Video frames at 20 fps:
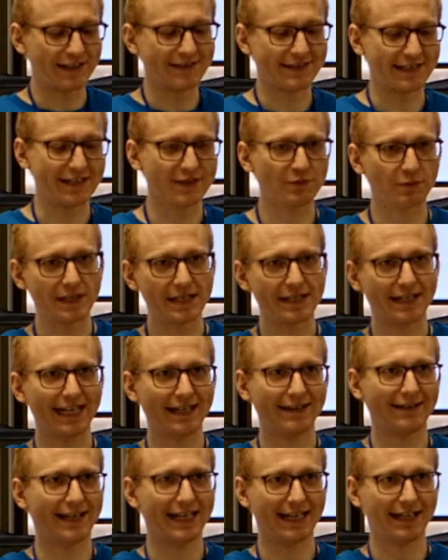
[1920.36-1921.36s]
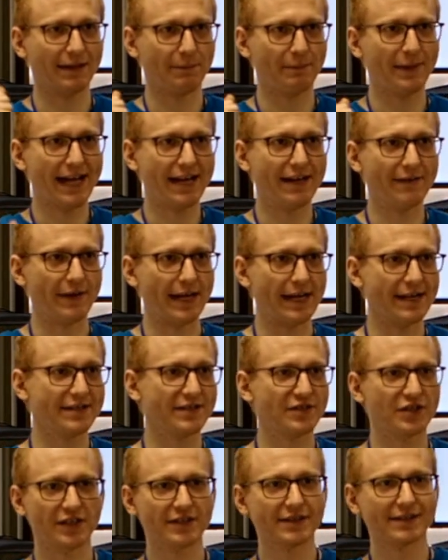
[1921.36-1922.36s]
this is when you get like a pen event,
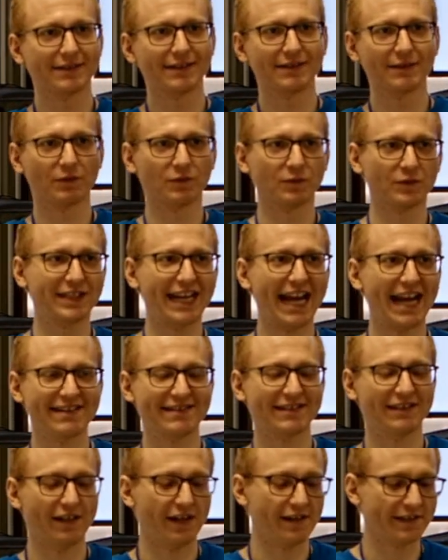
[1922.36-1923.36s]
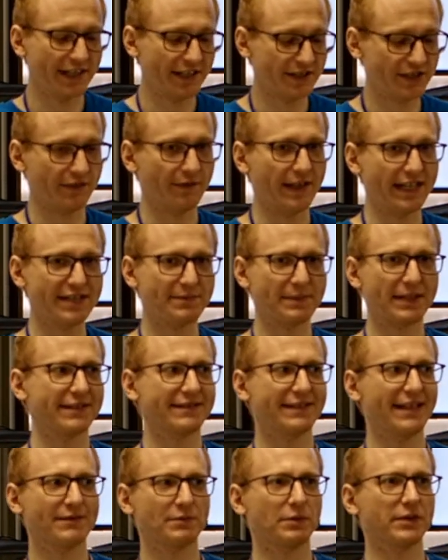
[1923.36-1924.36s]
just cancel all touch events, because
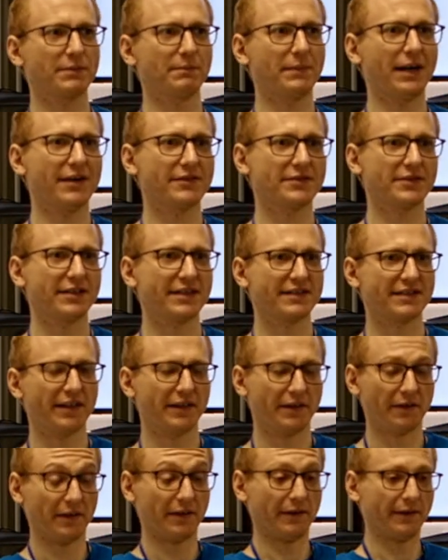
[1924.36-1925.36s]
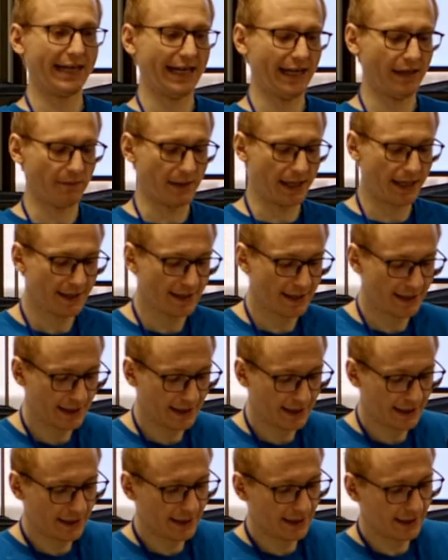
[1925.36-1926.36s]
that's what the browser does under the hood anyway.
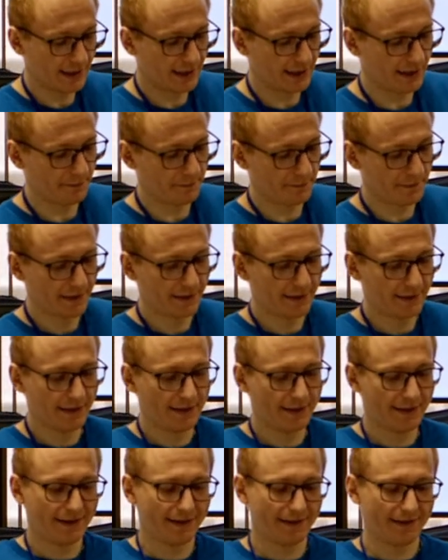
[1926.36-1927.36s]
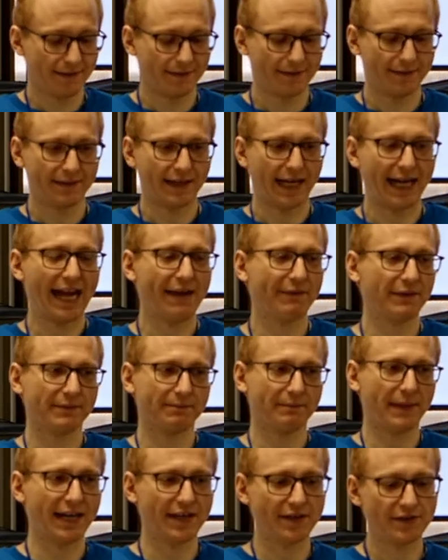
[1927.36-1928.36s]
Um, I haven't
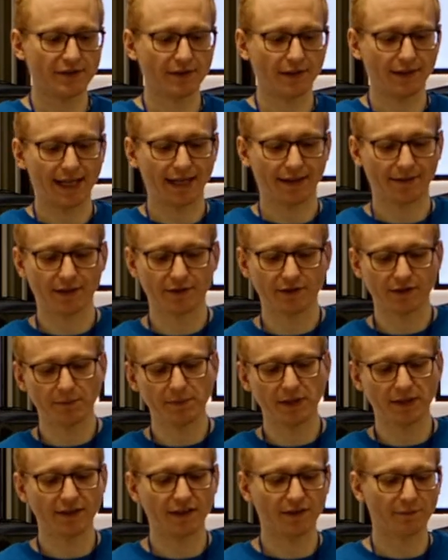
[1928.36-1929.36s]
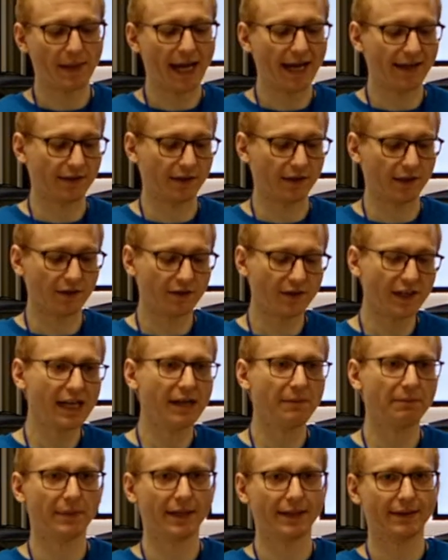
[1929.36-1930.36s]
managed to like contribute this back to
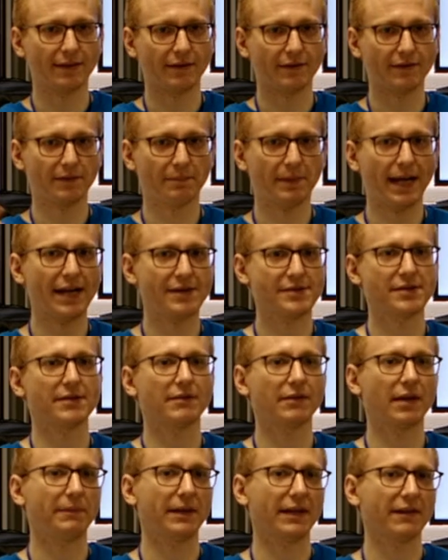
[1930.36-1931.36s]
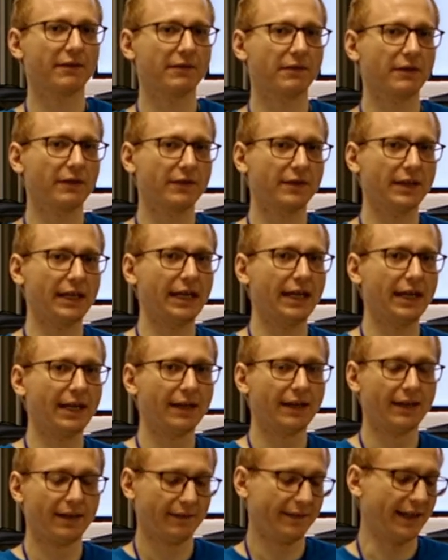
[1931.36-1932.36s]
Qt, but there's a patch in Dropout Source Tree
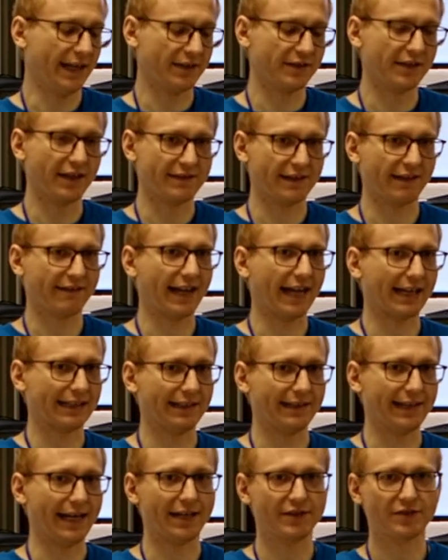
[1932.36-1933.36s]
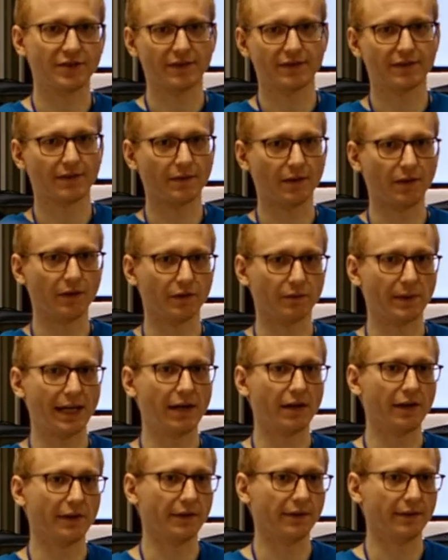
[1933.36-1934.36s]
that does exactly that. Just throws away
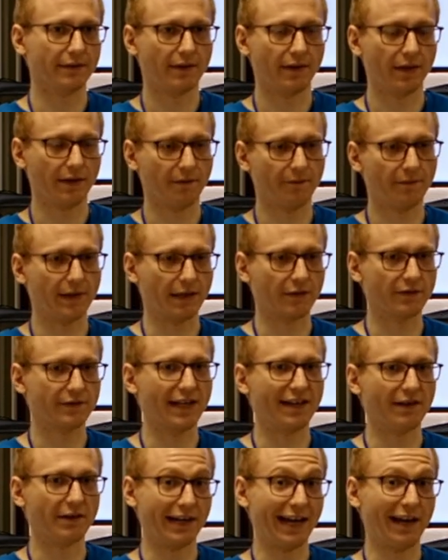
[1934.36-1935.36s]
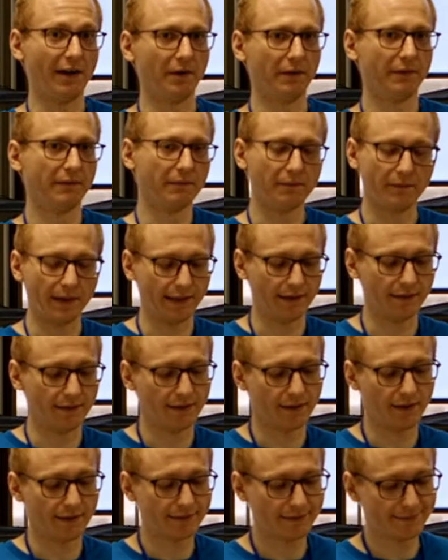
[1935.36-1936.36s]
all the all the fingers that are down when
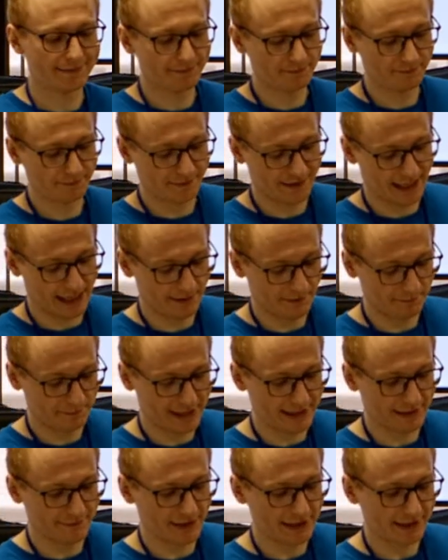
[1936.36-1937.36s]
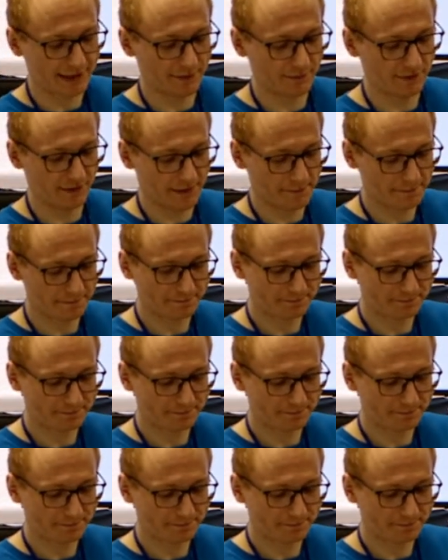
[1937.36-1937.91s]
a pen event comes in.